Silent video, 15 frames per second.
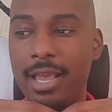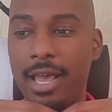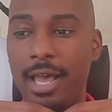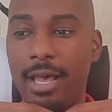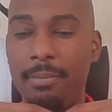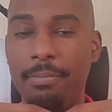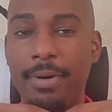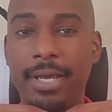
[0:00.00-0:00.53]

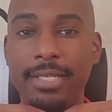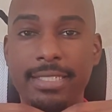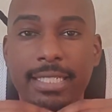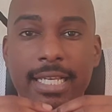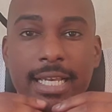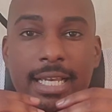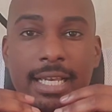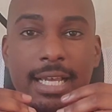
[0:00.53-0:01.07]
But
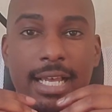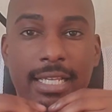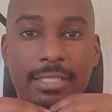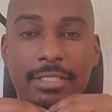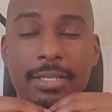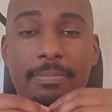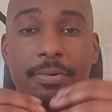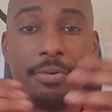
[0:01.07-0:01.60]
a
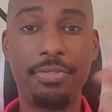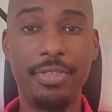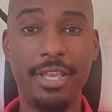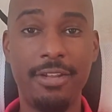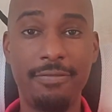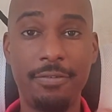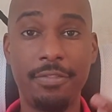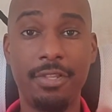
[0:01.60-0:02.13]
simple
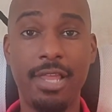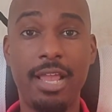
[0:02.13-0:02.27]
thing for the